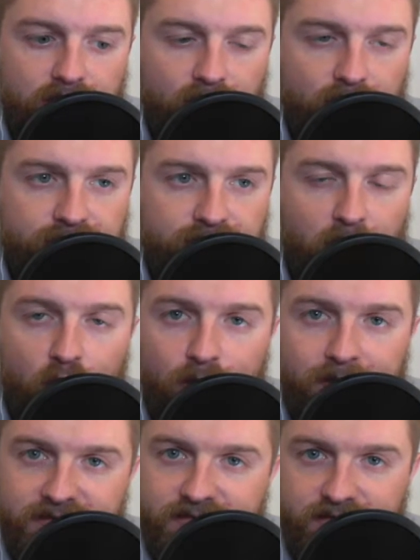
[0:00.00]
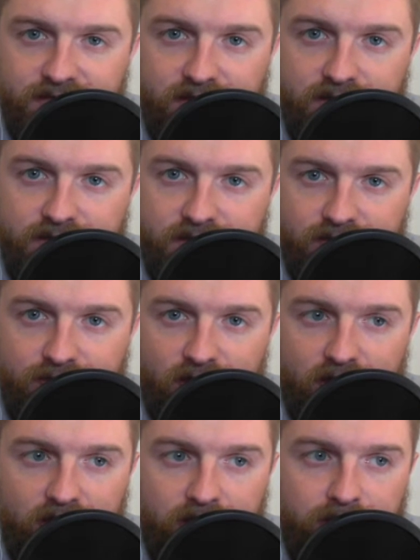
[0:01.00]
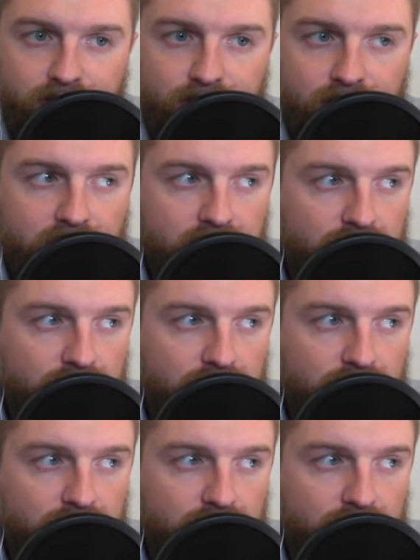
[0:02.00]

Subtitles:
small businesses from